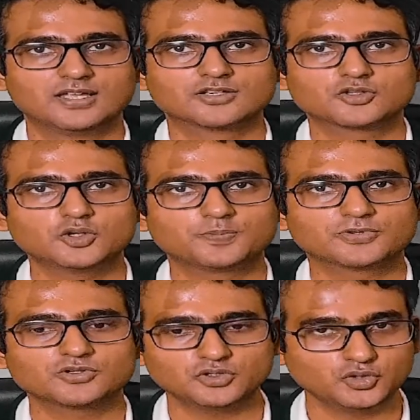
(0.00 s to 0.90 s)

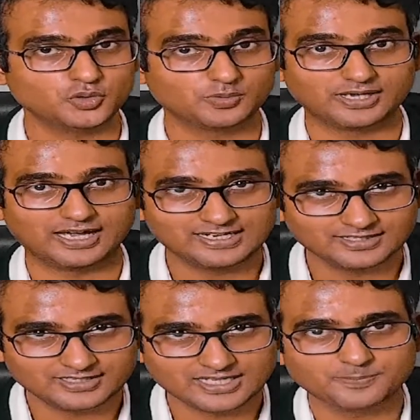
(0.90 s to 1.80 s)
So, so you
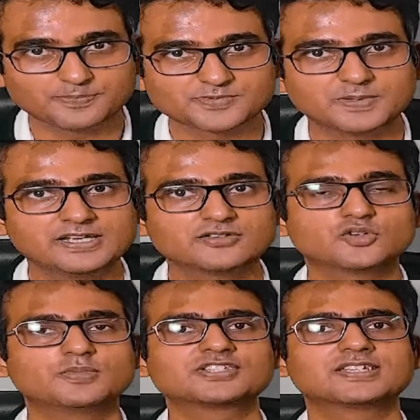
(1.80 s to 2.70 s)
ended up spending
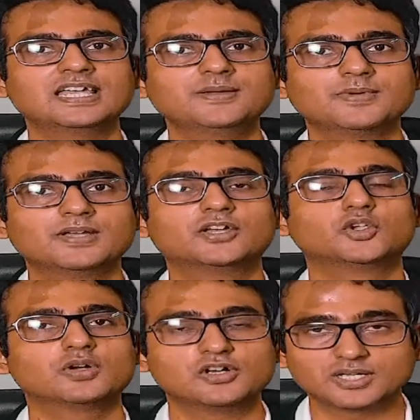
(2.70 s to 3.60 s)
so much time,
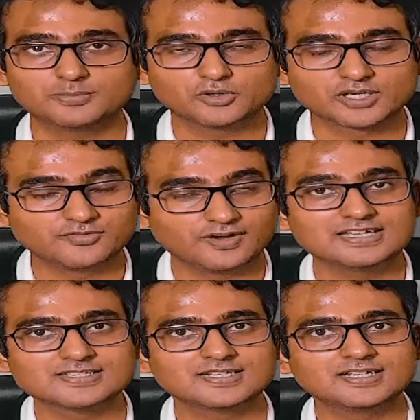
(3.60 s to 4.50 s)
you were not able to
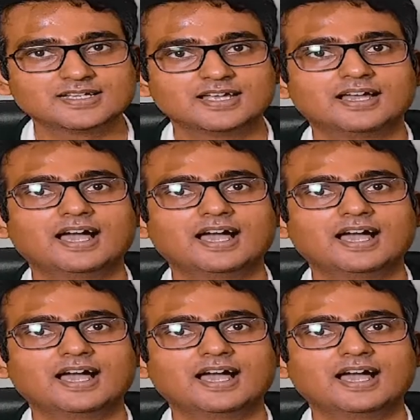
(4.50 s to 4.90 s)
revise it,